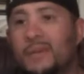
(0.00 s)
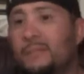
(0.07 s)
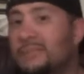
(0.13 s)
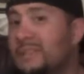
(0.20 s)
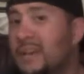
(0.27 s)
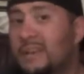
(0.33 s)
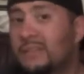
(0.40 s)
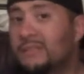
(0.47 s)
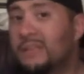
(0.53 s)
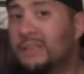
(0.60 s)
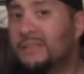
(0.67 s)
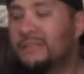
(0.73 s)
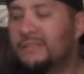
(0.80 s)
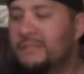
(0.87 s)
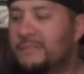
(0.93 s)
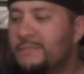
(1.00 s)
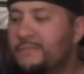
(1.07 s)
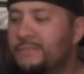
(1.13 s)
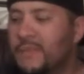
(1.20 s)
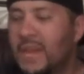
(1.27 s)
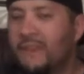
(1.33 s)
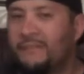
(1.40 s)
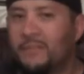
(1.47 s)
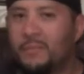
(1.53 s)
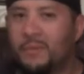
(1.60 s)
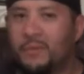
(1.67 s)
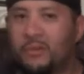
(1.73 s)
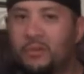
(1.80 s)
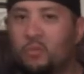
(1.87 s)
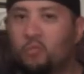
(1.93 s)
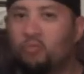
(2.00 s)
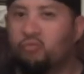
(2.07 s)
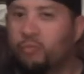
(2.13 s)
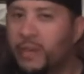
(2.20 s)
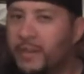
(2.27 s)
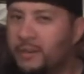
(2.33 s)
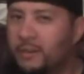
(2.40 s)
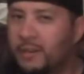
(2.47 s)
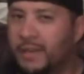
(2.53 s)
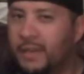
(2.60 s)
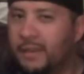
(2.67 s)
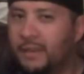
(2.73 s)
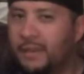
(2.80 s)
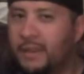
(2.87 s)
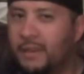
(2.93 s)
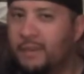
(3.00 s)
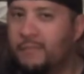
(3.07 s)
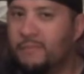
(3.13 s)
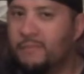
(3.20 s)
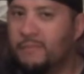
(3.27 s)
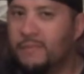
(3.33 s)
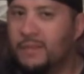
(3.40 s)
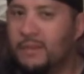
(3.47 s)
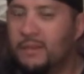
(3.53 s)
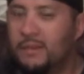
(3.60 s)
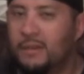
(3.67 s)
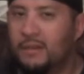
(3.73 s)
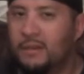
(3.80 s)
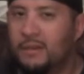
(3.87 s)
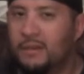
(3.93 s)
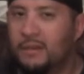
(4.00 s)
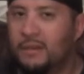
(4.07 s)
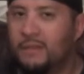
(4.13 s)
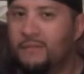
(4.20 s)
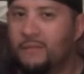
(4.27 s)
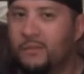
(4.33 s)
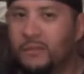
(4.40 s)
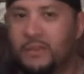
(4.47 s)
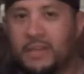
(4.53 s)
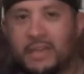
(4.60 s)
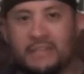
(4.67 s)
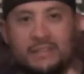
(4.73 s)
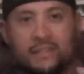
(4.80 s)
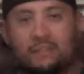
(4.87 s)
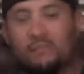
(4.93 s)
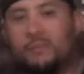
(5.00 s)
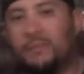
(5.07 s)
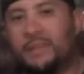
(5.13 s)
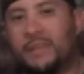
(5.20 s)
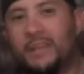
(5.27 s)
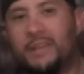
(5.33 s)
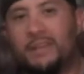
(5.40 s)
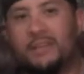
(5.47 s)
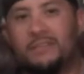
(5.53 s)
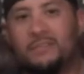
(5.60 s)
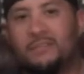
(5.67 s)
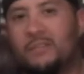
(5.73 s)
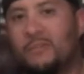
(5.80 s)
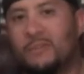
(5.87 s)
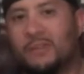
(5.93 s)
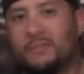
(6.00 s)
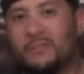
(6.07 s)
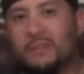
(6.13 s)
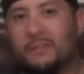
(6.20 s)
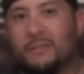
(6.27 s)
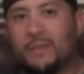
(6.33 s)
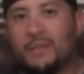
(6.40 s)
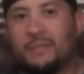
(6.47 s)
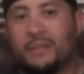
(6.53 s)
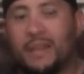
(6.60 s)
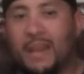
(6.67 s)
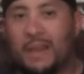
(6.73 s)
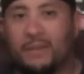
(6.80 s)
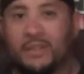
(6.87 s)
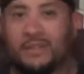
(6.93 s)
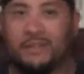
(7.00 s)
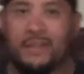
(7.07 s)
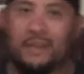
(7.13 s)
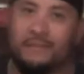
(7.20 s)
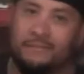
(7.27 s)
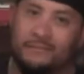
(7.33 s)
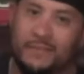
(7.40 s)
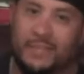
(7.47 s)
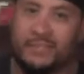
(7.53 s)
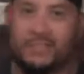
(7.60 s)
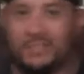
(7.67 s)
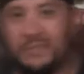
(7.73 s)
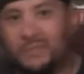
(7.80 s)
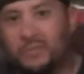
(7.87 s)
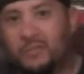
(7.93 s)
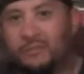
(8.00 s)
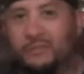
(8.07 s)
satisfied. So, Afterburner, great arcade game. For you guys that grew up in the 80s, you know what I'm talking about. The cabinet that actually moved